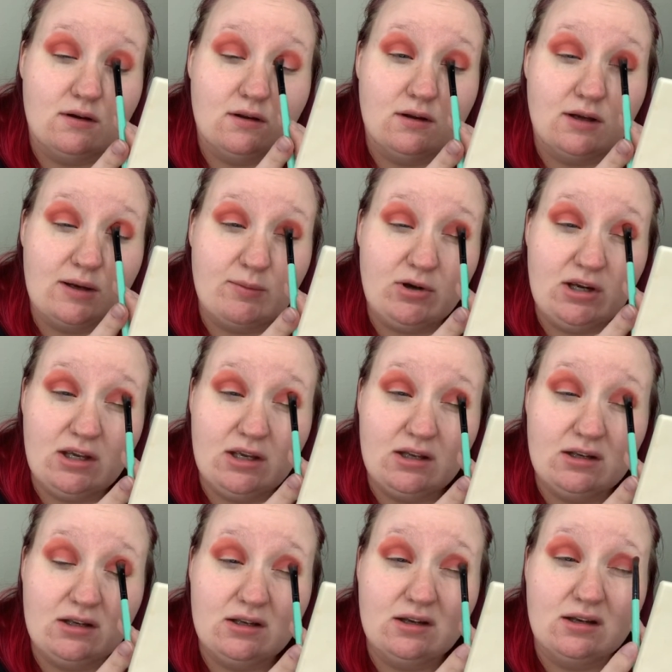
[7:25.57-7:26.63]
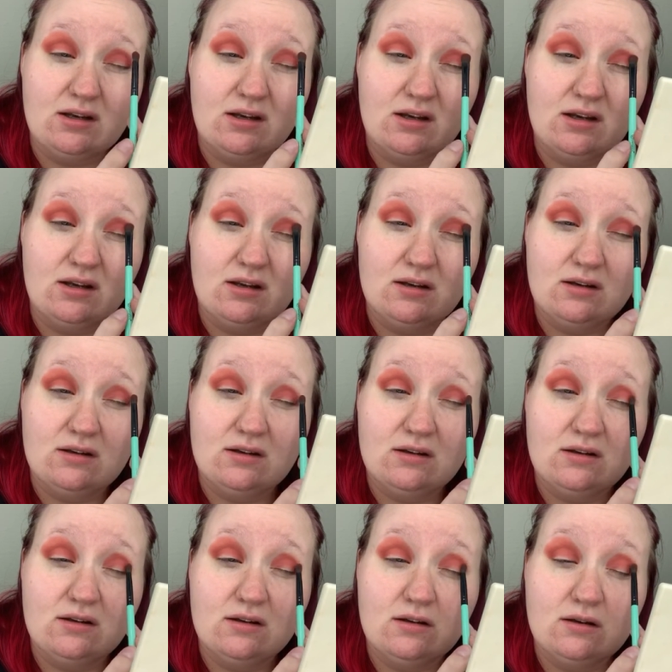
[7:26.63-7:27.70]
Like I'm right-handed and
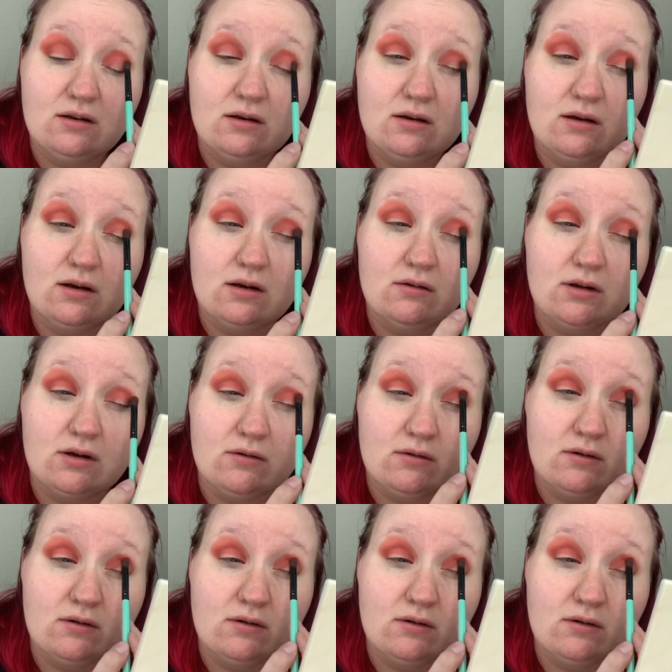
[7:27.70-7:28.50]
I don't know.